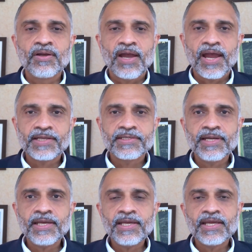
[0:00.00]

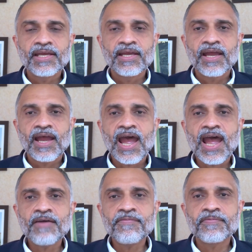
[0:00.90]
actually
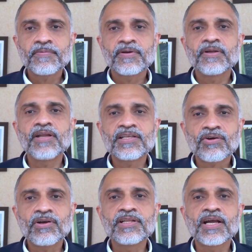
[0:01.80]
have, let's
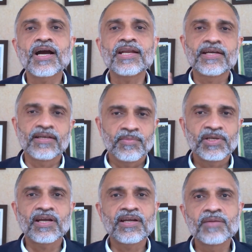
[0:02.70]
call it the curriculum. And
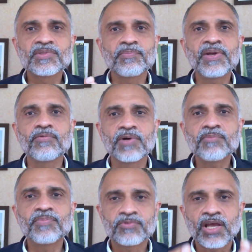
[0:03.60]
curriculum is a big word,
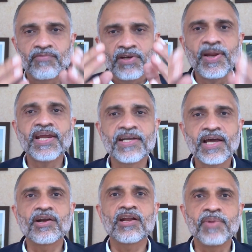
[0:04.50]
and we'll break it
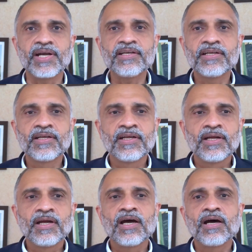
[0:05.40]
down in a bit.
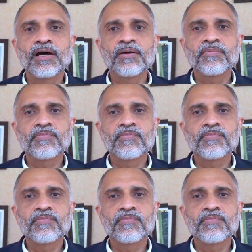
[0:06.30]
Uh,